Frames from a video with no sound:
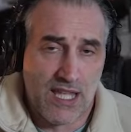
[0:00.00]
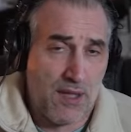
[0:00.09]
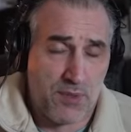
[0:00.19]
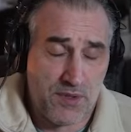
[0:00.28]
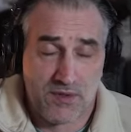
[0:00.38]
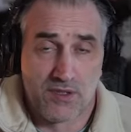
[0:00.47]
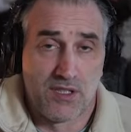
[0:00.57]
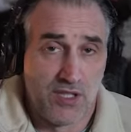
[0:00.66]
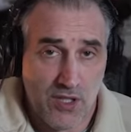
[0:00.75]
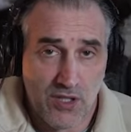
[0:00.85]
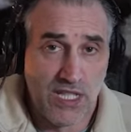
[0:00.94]
I And that's good,
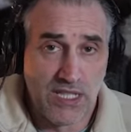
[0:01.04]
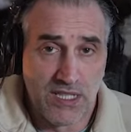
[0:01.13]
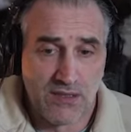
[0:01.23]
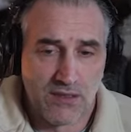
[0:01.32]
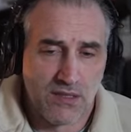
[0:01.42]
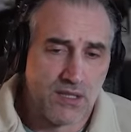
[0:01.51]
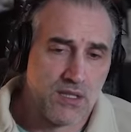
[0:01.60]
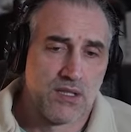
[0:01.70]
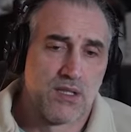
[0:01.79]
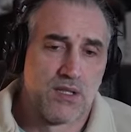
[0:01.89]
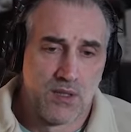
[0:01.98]
don't we're gonna bring them
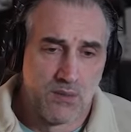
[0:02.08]
over.